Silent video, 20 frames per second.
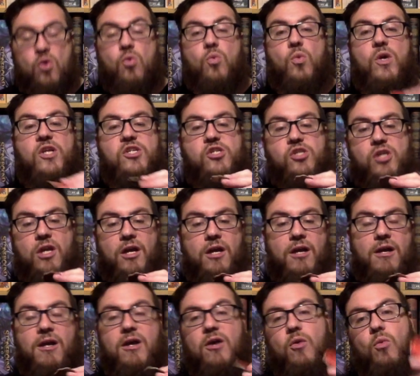which
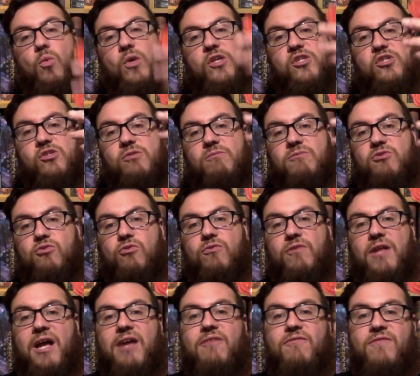sort of
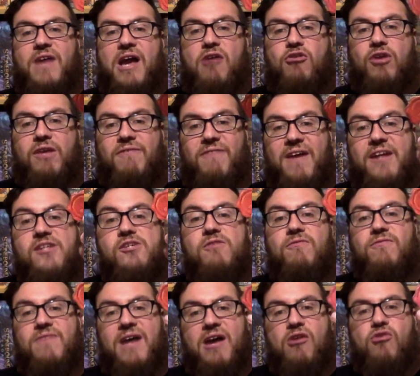like
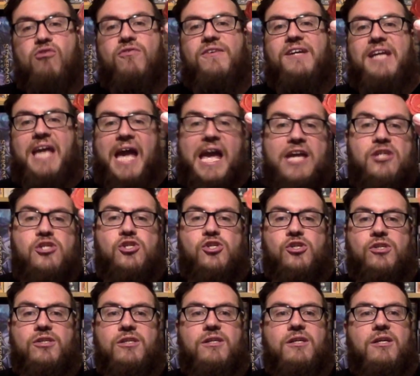
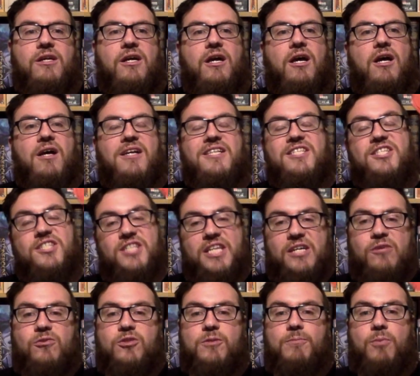verification
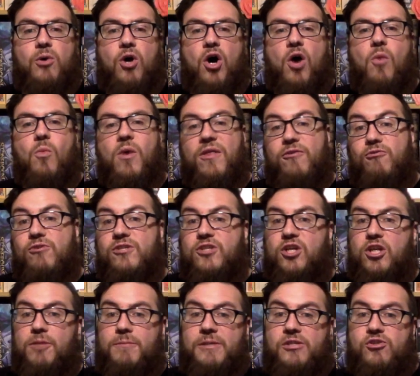seal to put on, whether it's
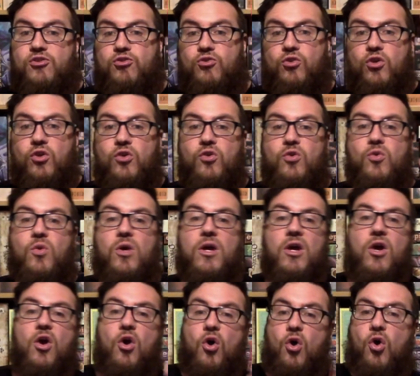going to be true
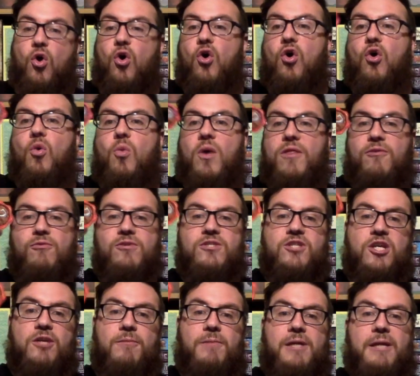or whether it's
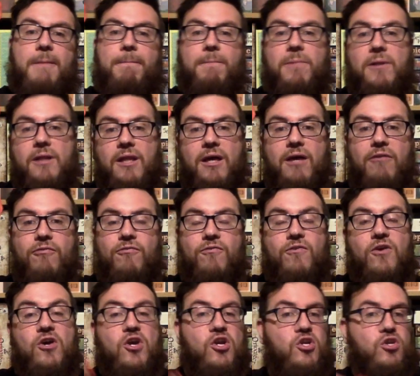going to be a bluff.
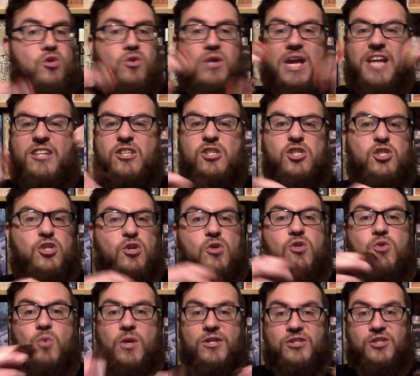You get to
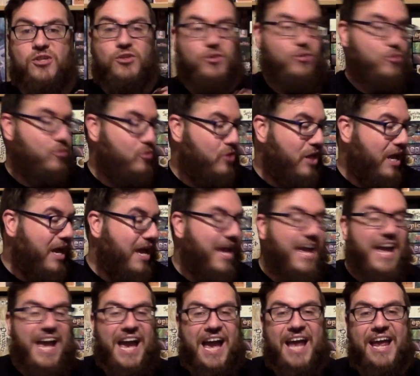choose when to do that,
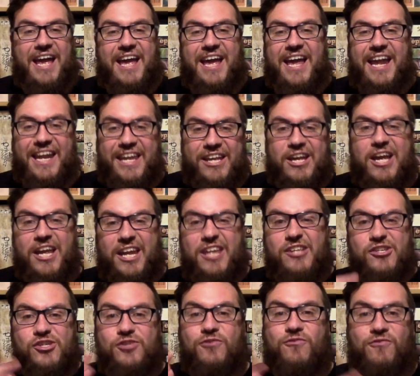and it
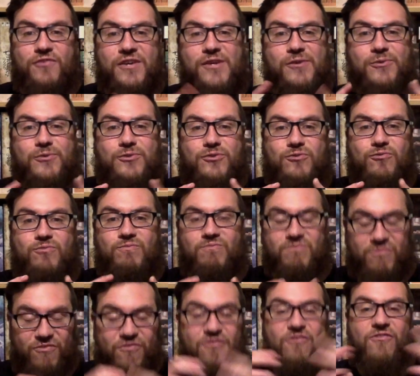just feels
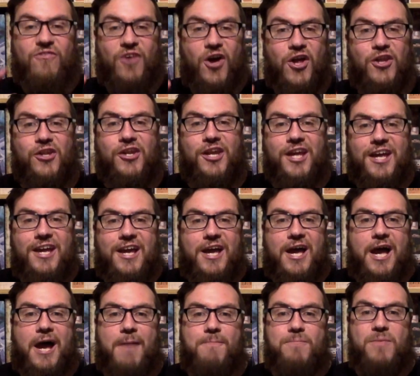fun.
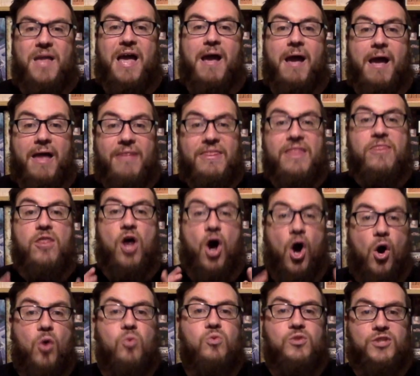And then the
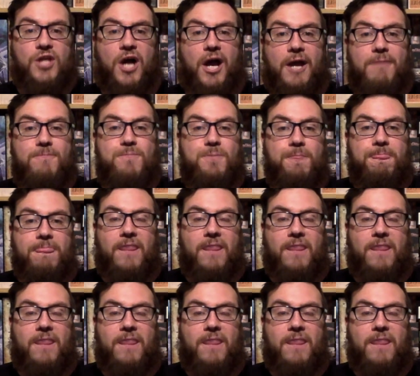whole time